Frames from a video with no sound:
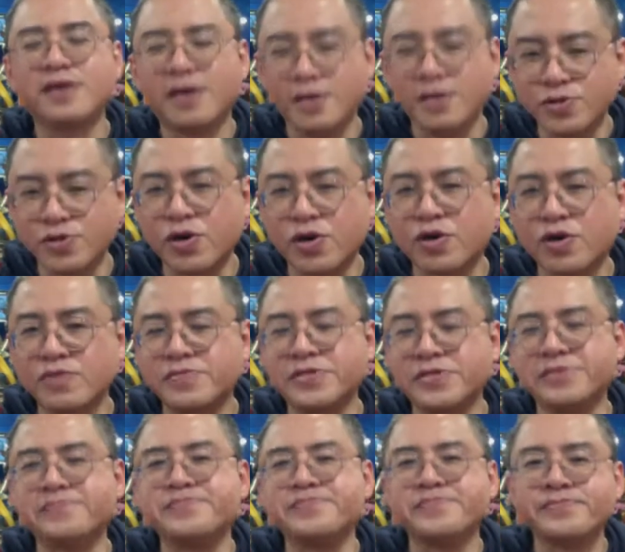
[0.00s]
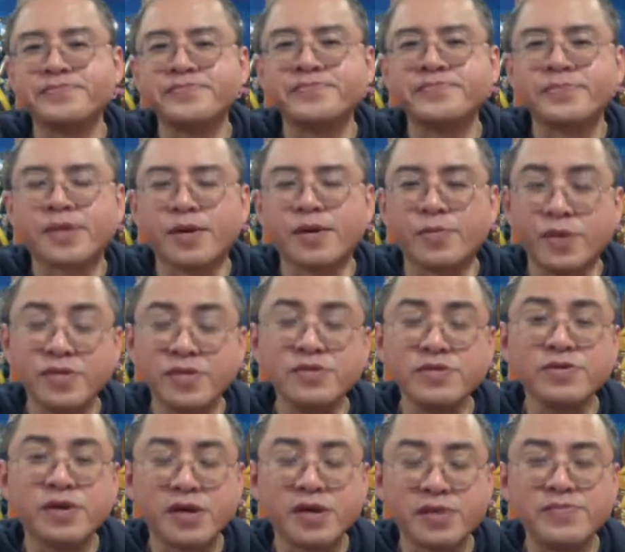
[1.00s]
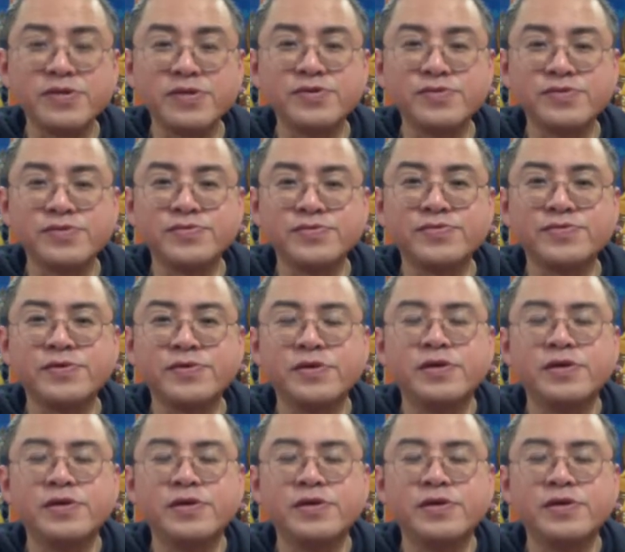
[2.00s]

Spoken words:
enjoyable. And once you're able to